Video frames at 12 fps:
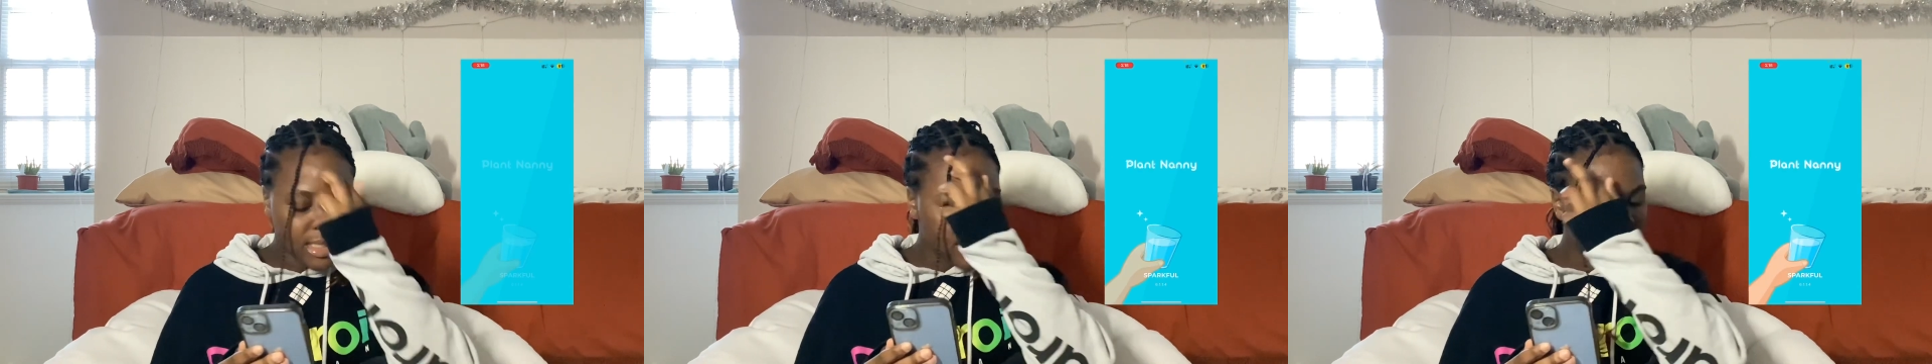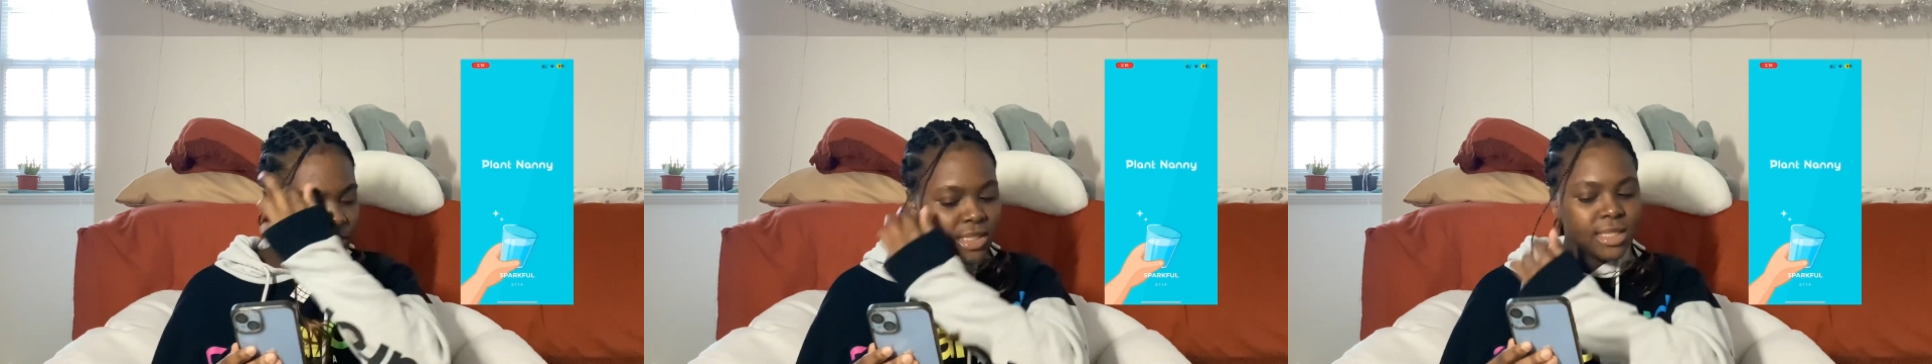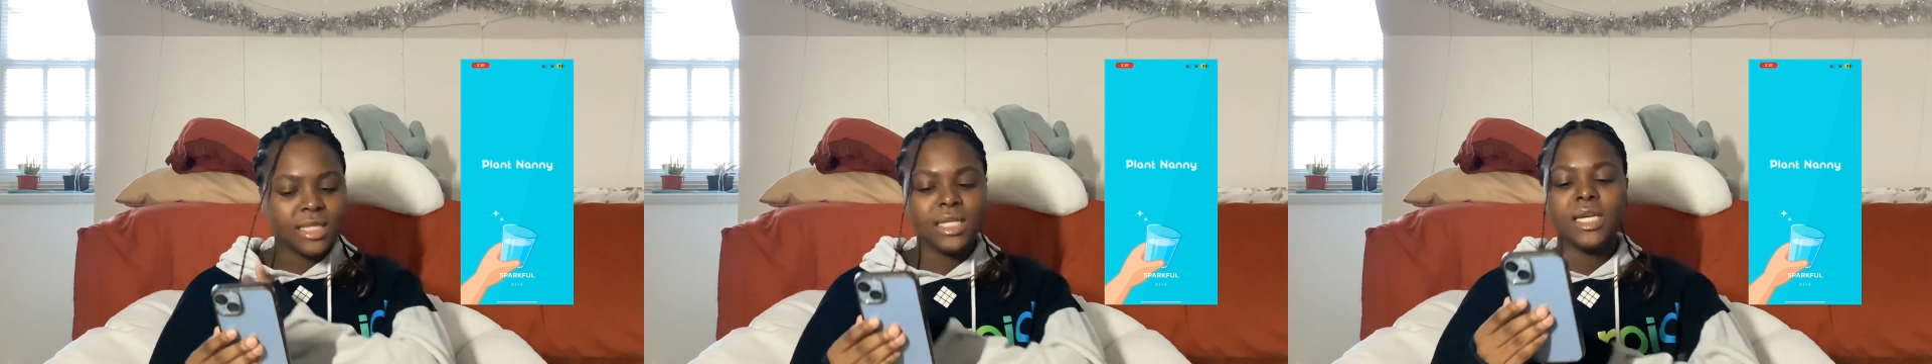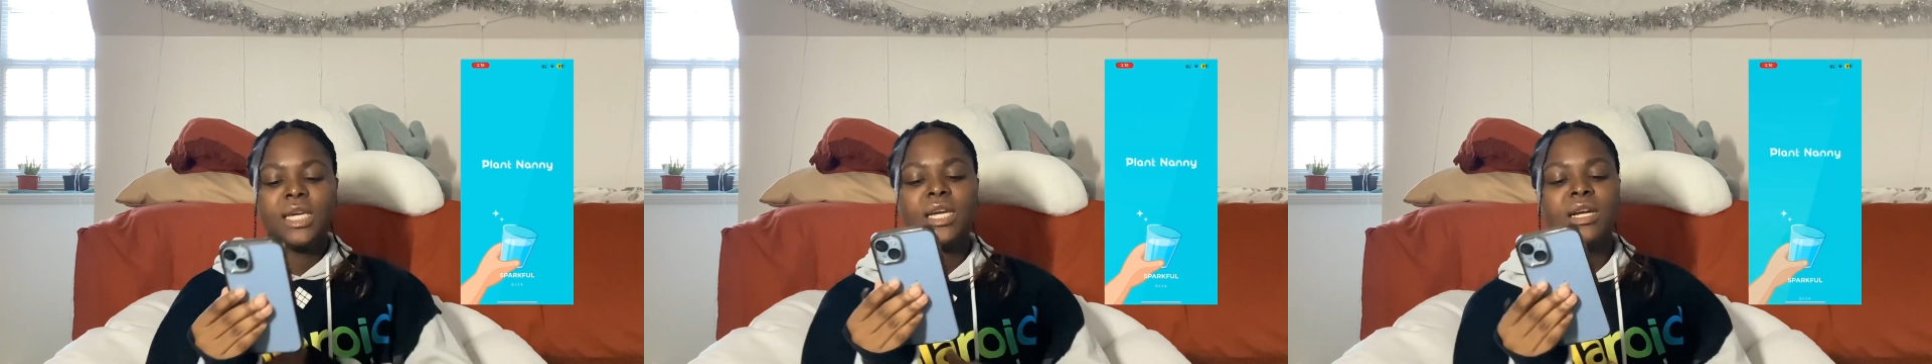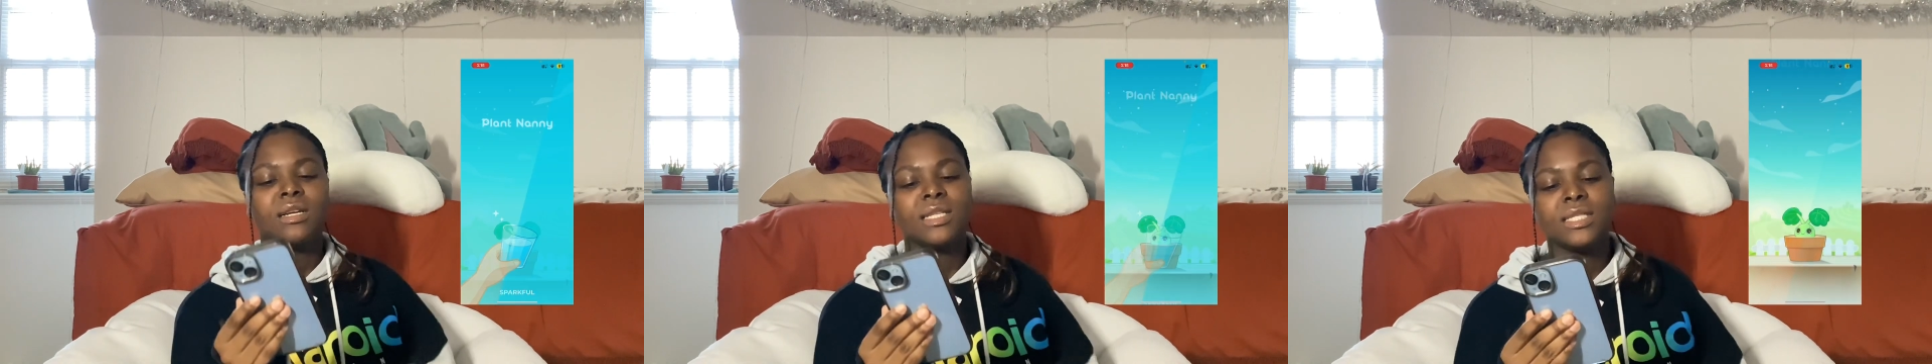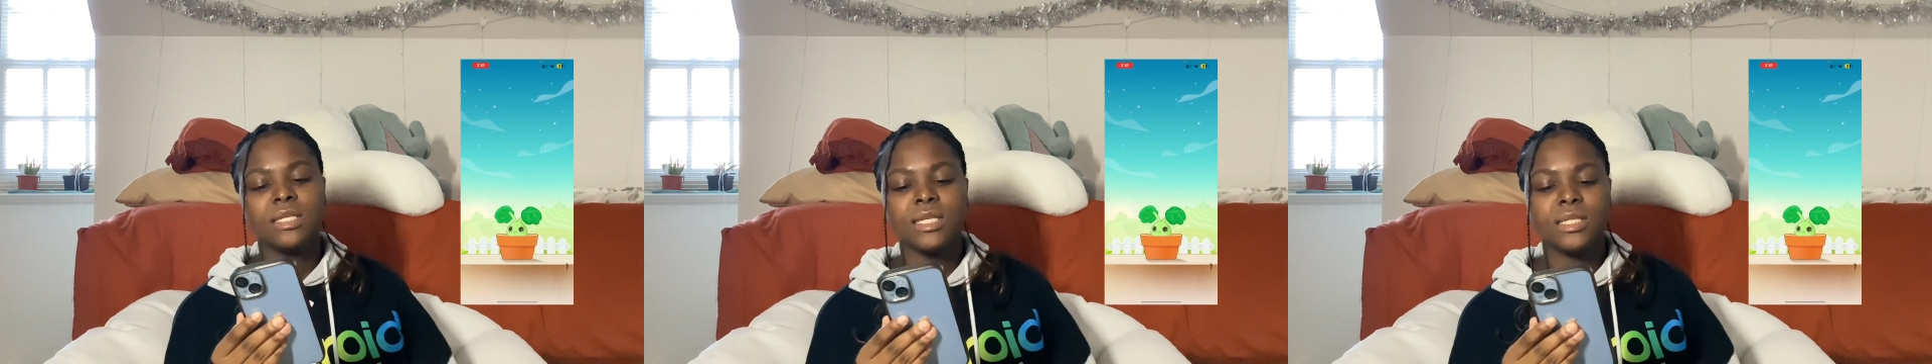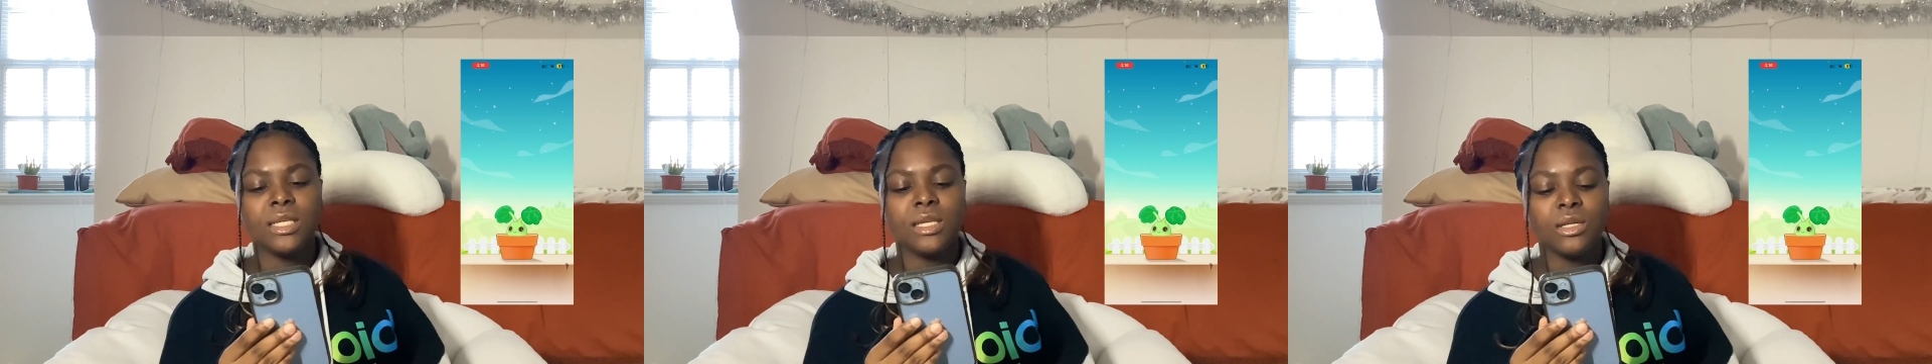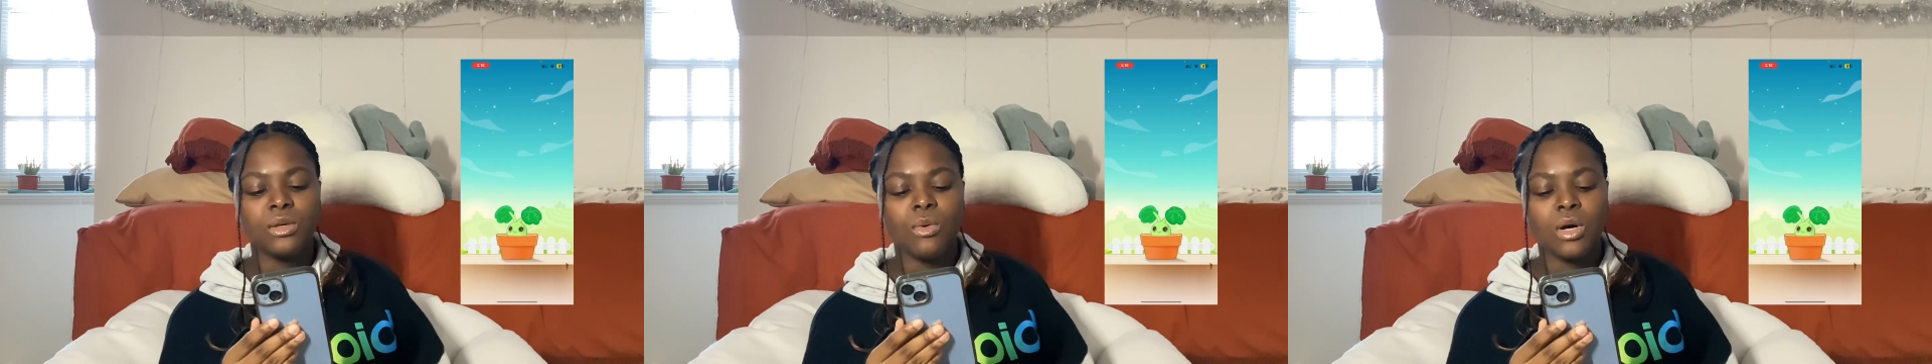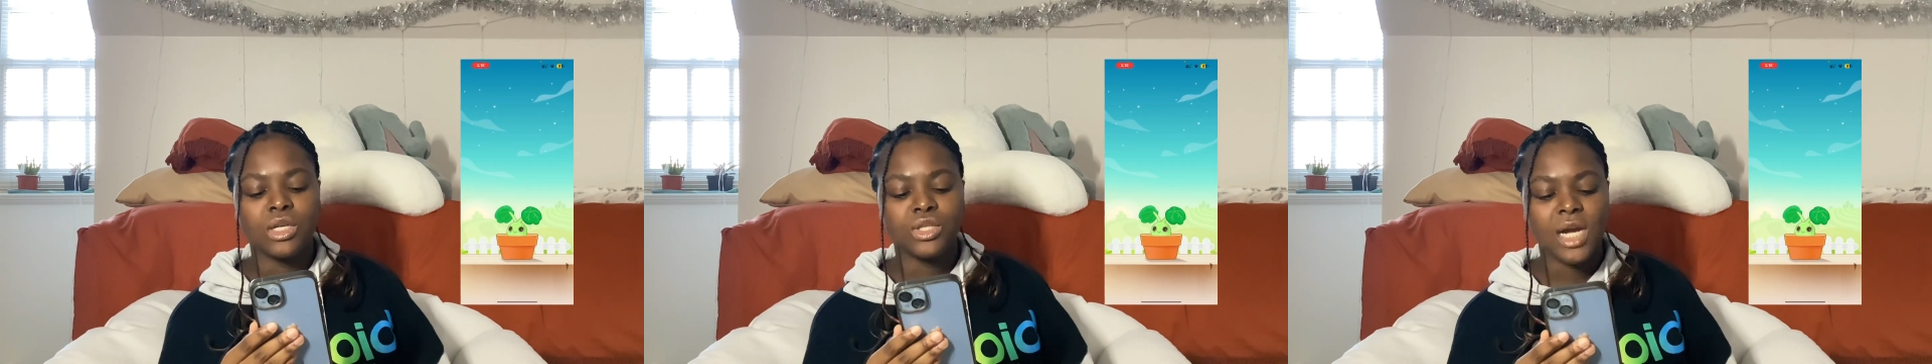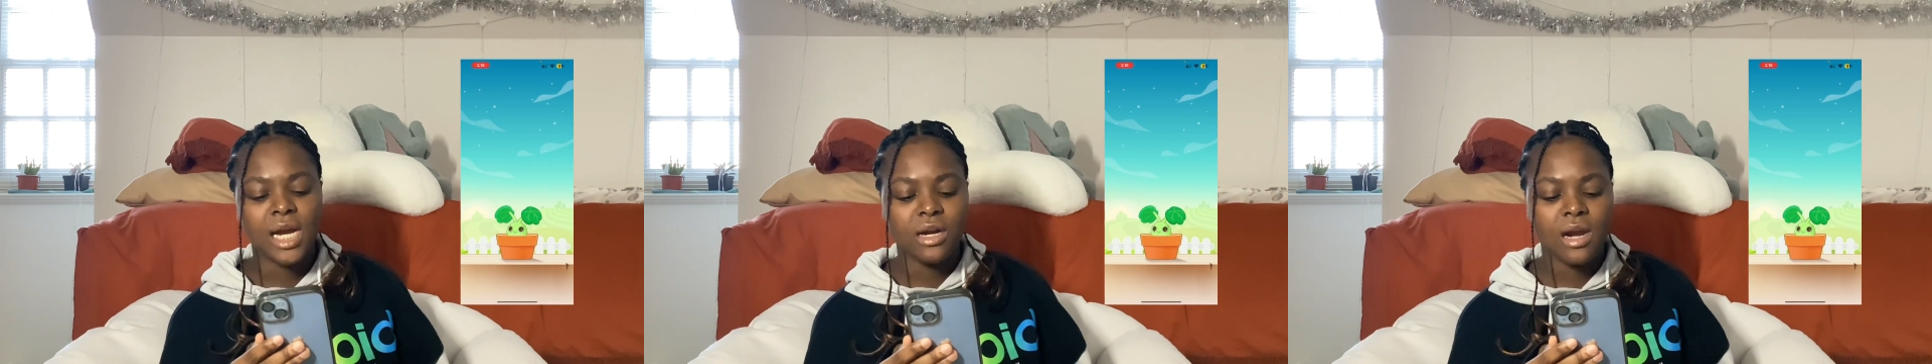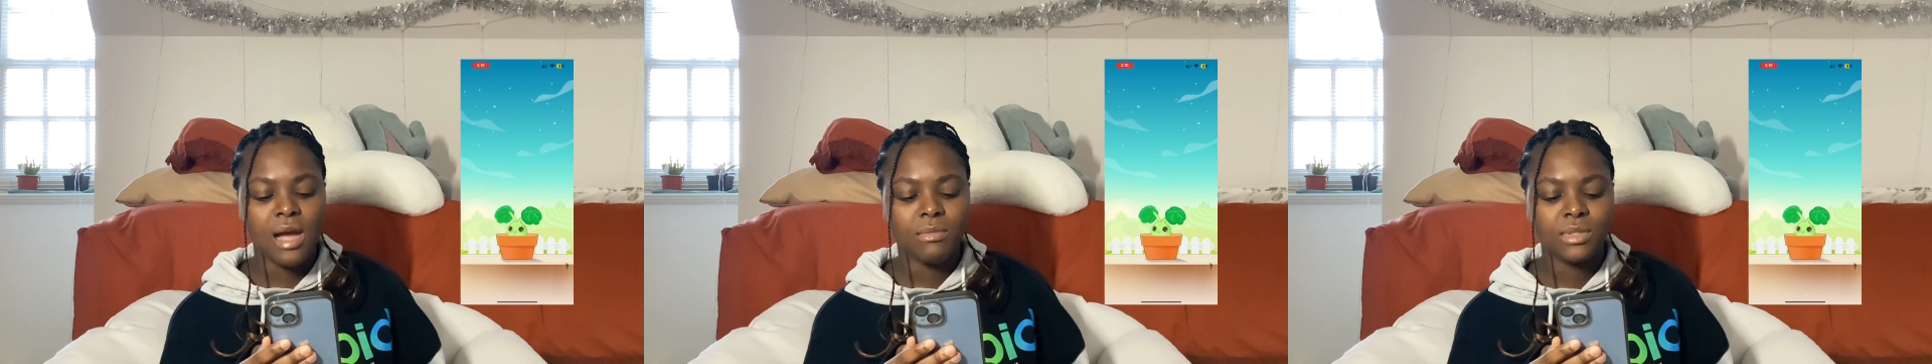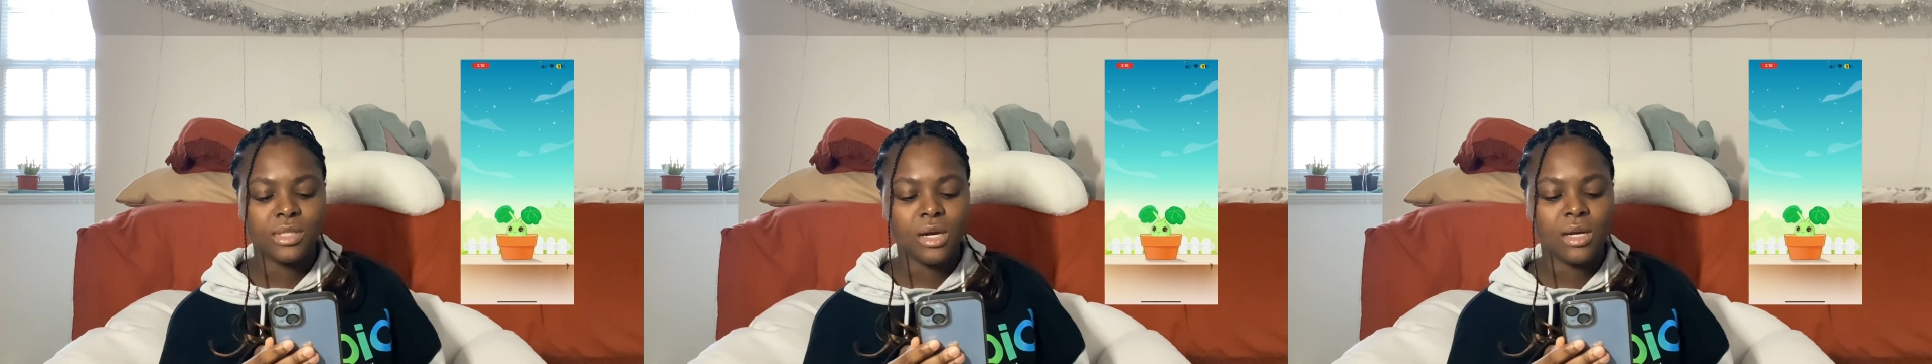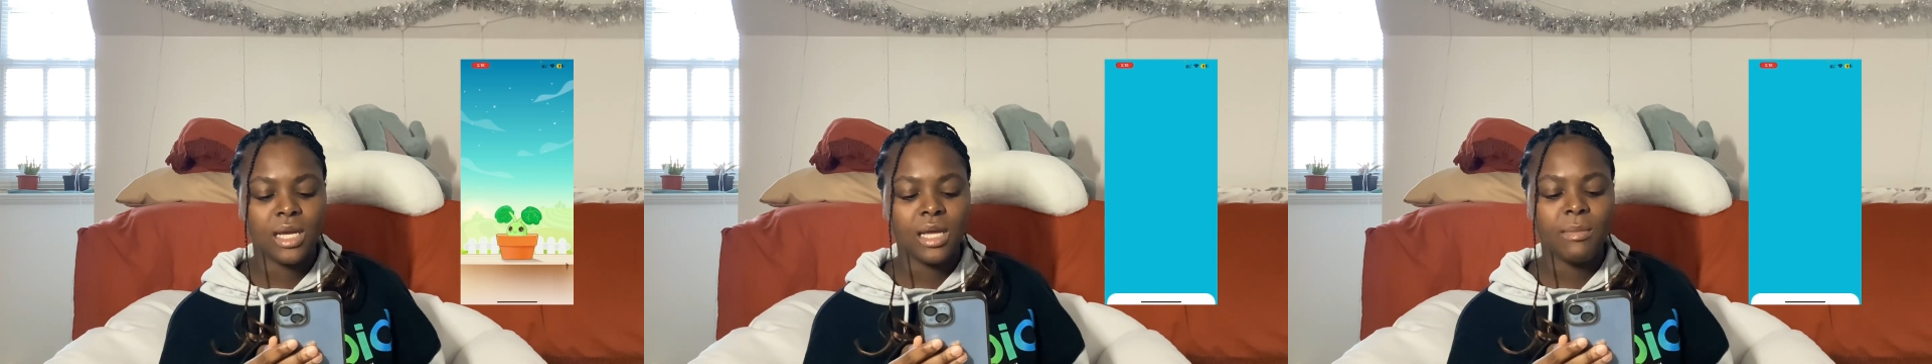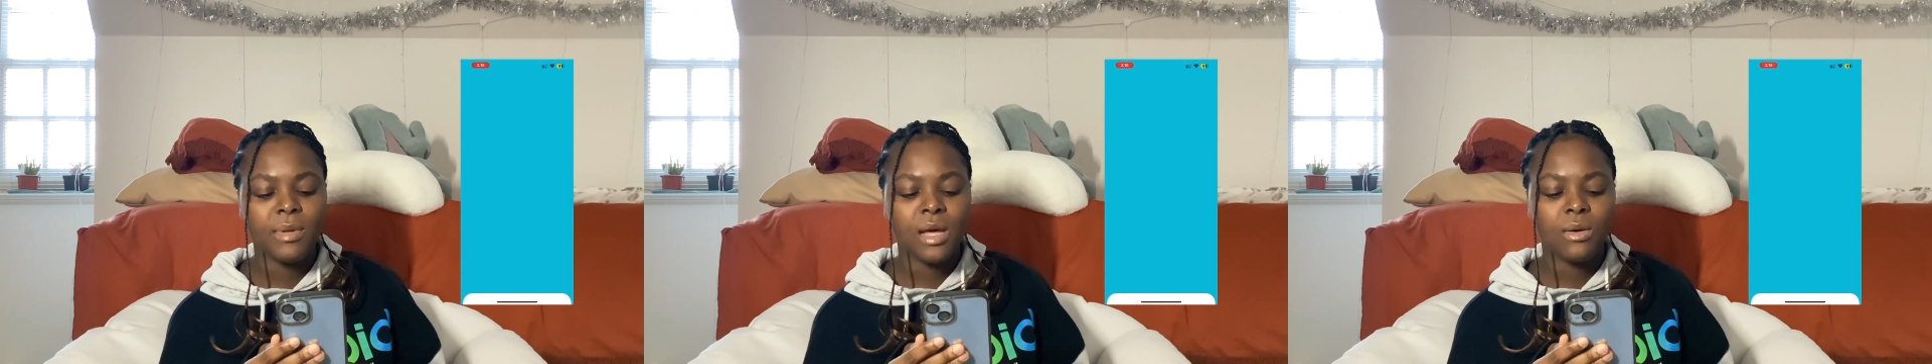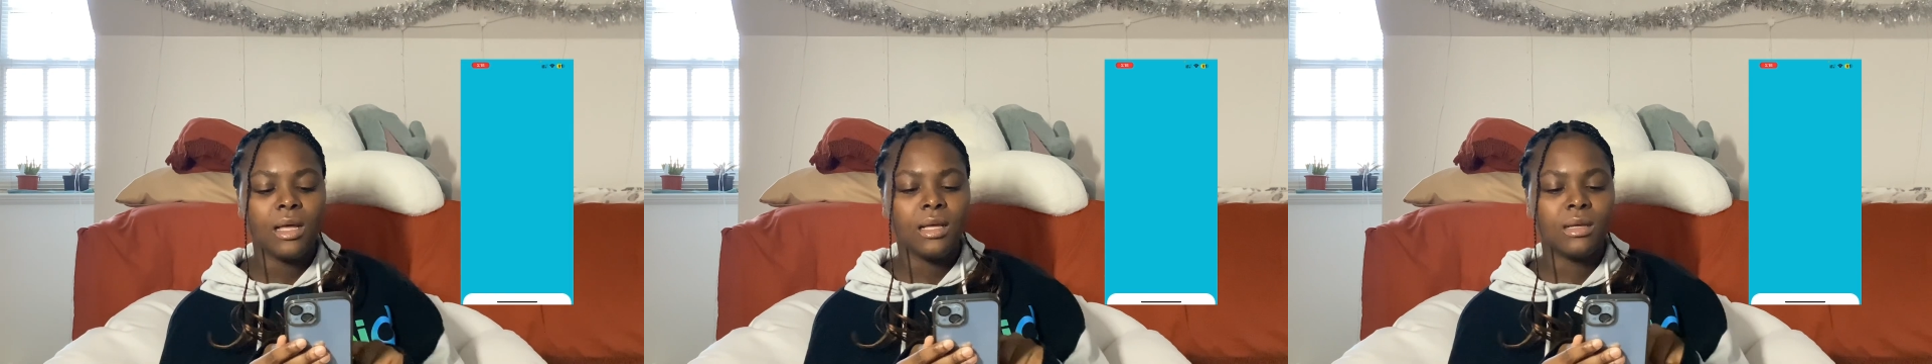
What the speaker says: So basically here, this is the little water tracker I was talking about.